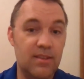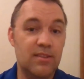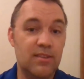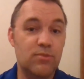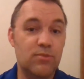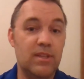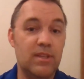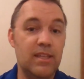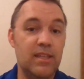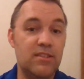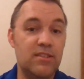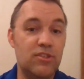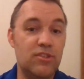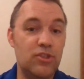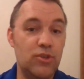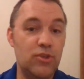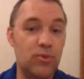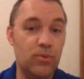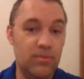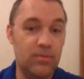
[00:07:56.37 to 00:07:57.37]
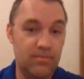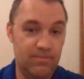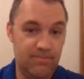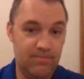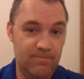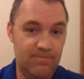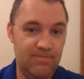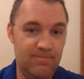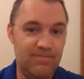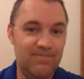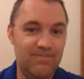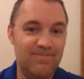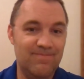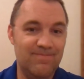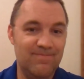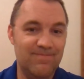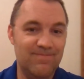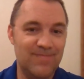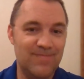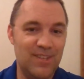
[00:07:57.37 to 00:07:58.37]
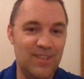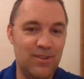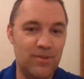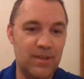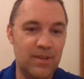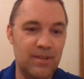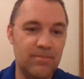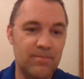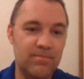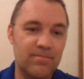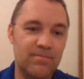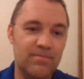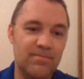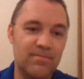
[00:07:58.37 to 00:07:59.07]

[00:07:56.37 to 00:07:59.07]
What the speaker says: That's what I like to do. All right.